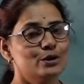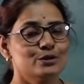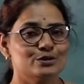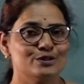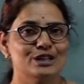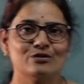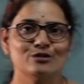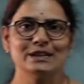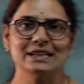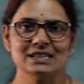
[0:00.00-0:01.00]
So
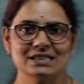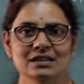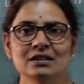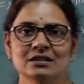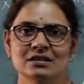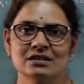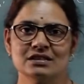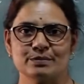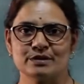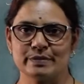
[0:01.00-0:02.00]
therefore it is a
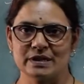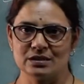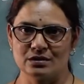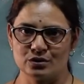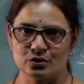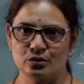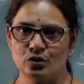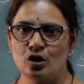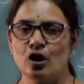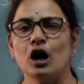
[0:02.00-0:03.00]
subspace also.
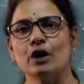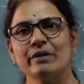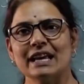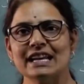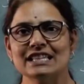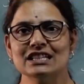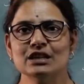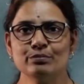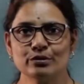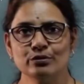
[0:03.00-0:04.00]
Or we can easily
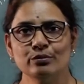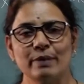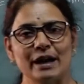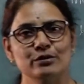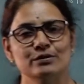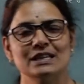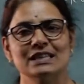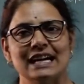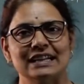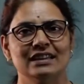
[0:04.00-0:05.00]
prove by using
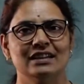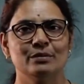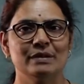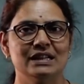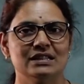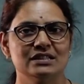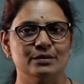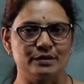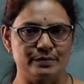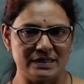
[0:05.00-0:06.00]
that theorem it is a
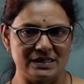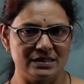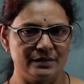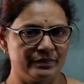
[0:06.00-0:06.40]
subspace.